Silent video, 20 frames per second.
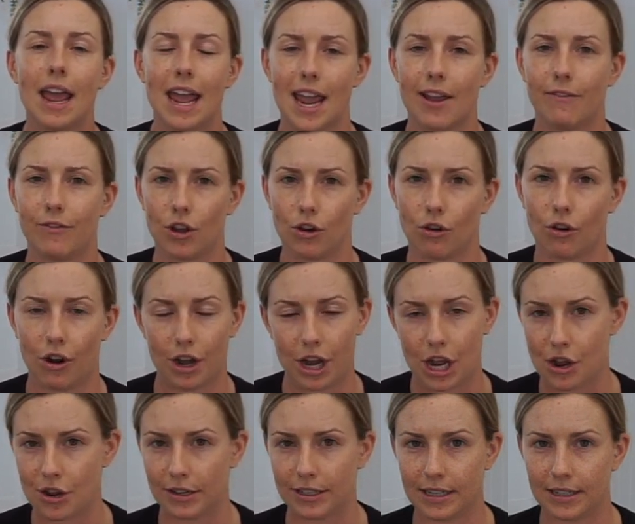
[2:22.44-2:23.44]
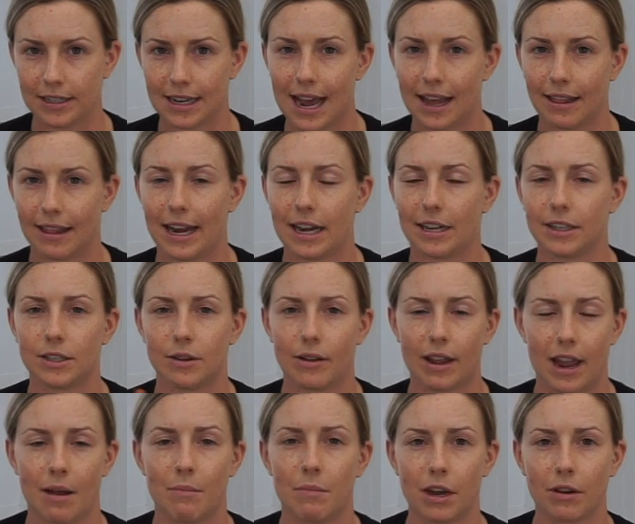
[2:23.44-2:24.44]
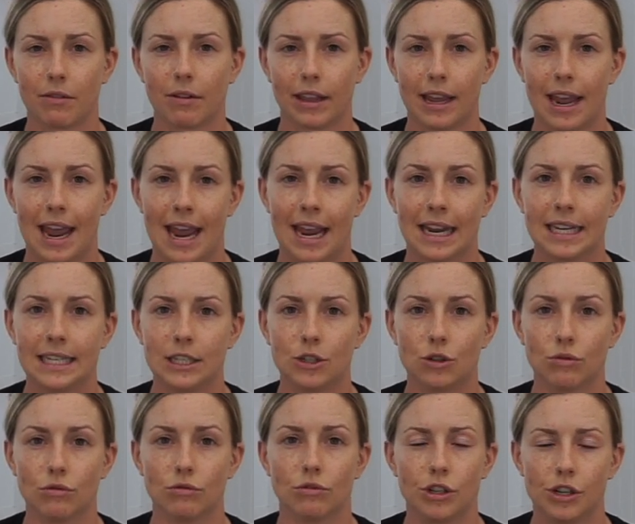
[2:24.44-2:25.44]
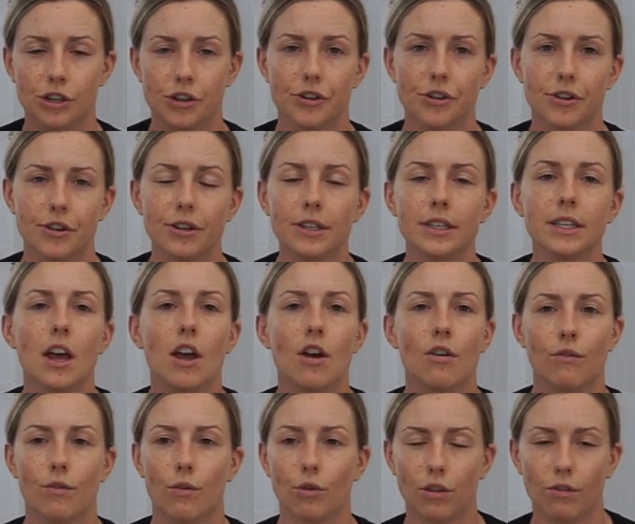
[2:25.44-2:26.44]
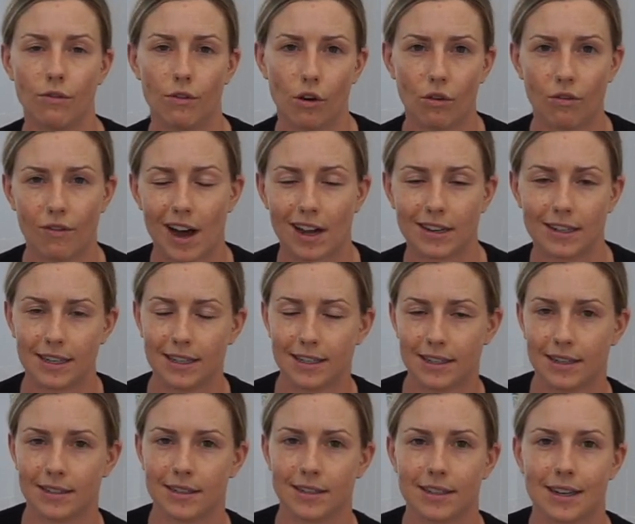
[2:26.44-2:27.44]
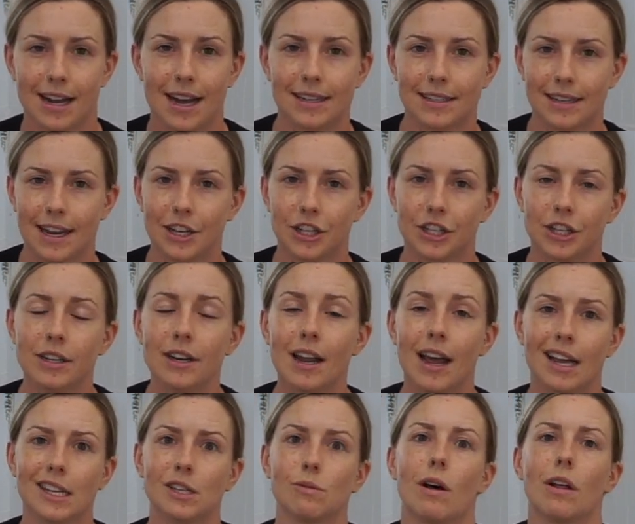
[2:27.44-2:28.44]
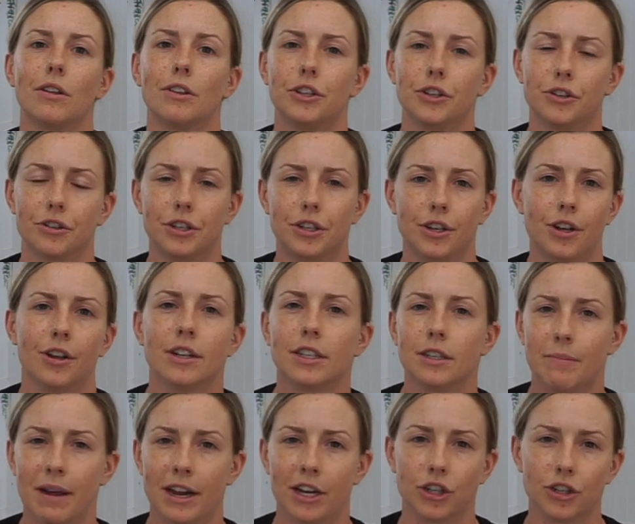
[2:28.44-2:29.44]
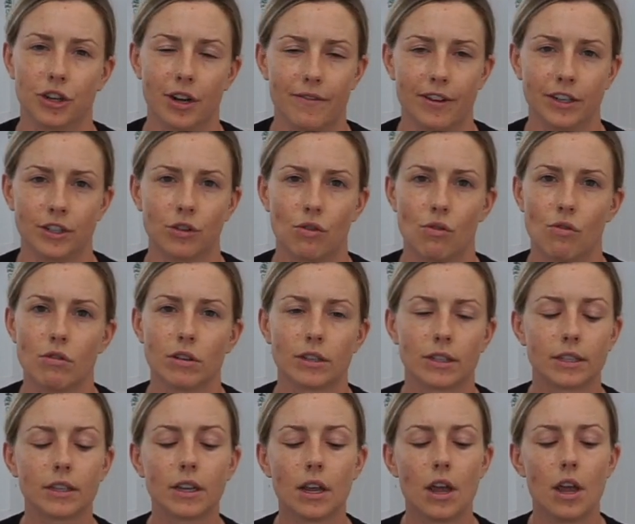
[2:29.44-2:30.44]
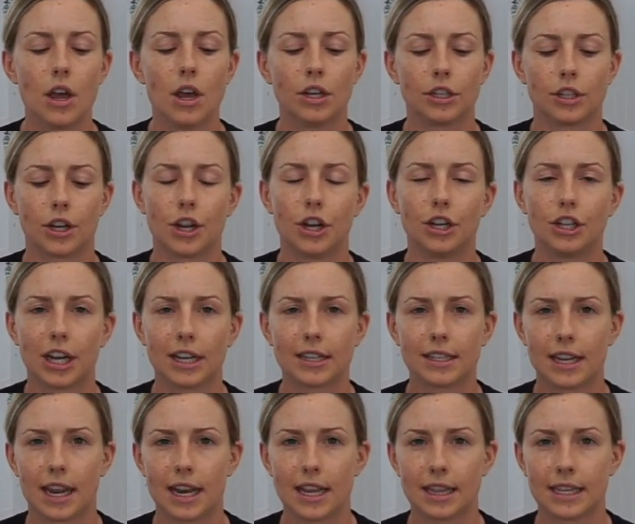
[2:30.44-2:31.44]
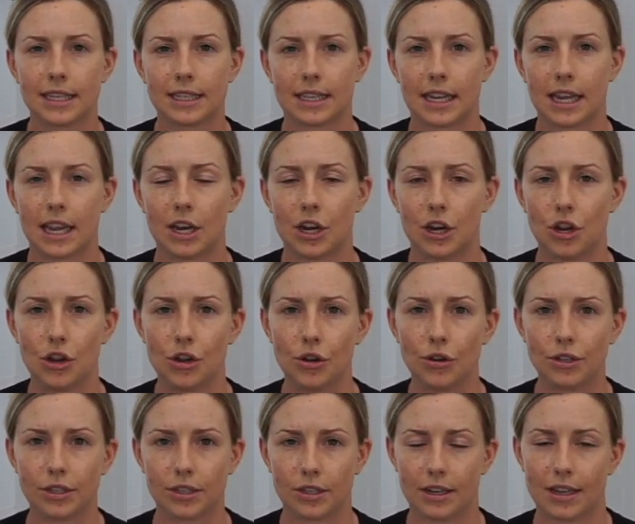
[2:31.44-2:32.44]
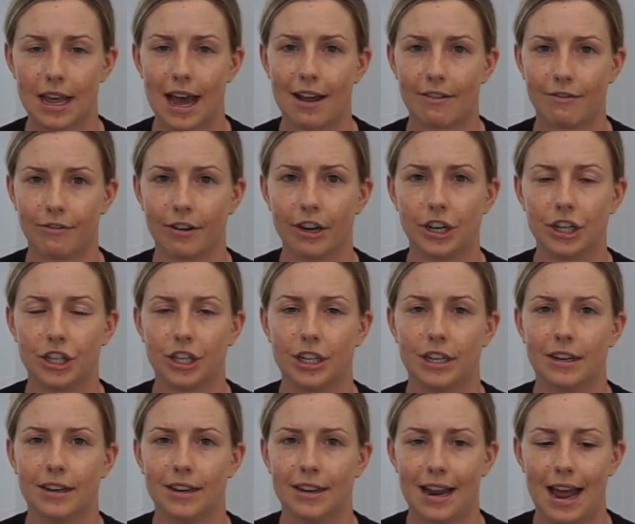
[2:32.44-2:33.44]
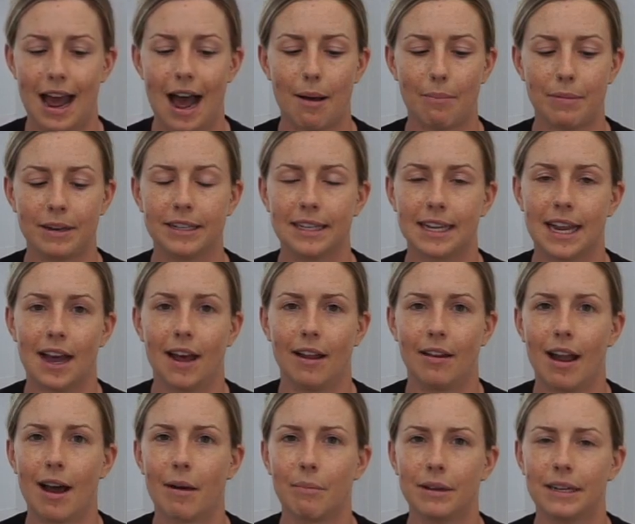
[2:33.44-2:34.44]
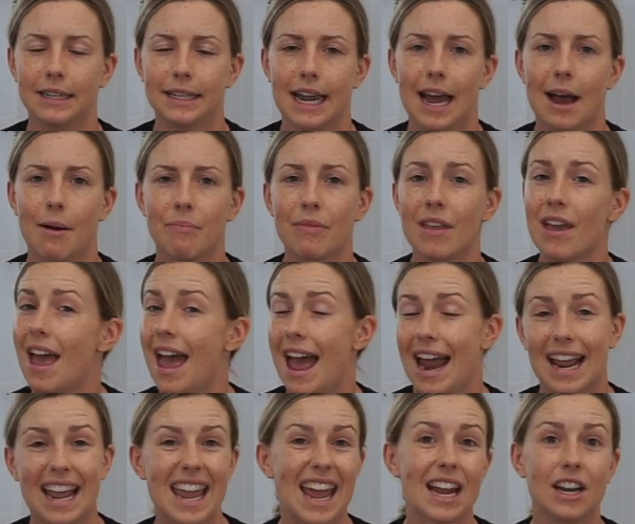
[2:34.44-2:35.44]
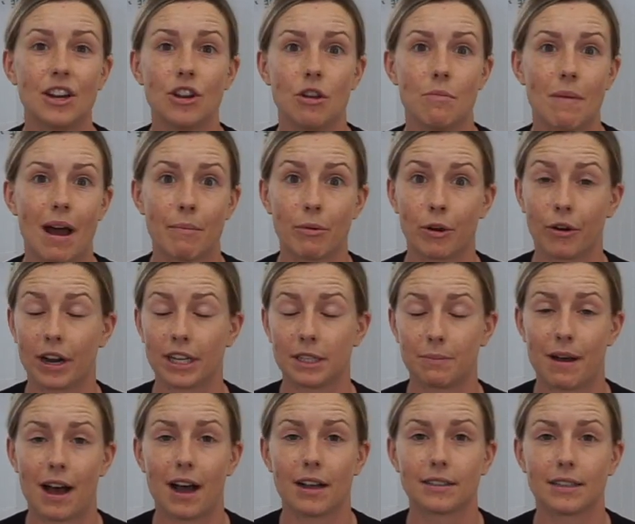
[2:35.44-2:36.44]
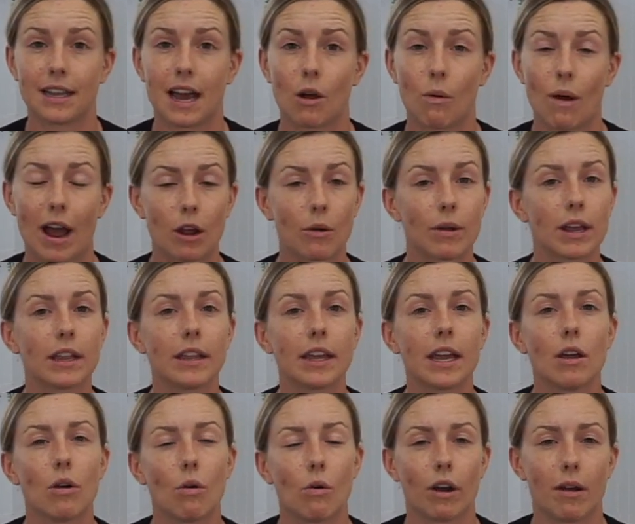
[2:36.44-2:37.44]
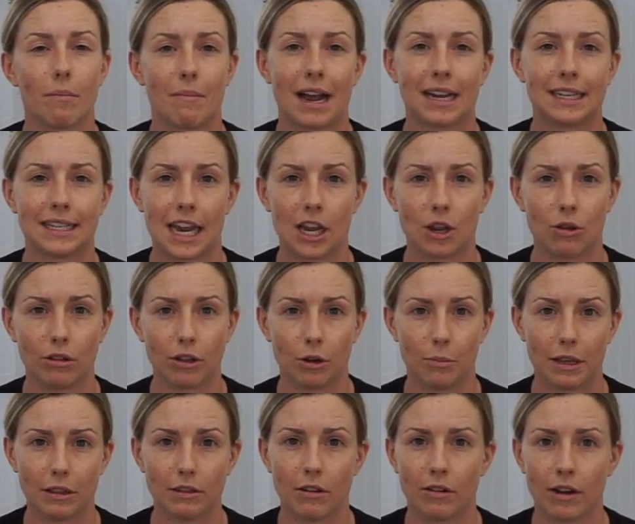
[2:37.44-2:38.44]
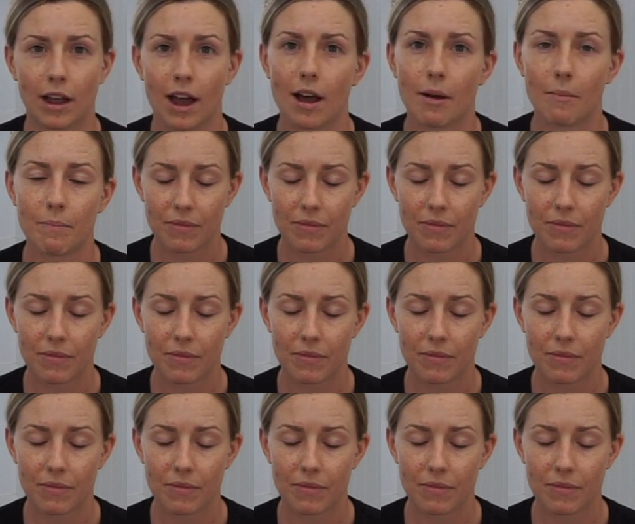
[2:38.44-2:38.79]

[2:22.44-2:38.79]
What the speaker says: if you're already using dilators. So it can be a really handy tool to use for the vulvar desensitization, as well as your return to penetrative intercourse. So you're just getting the skin used to that friction up and down, up and down. And again, you might progress past that quite quickly, or it might take you a little bit longer.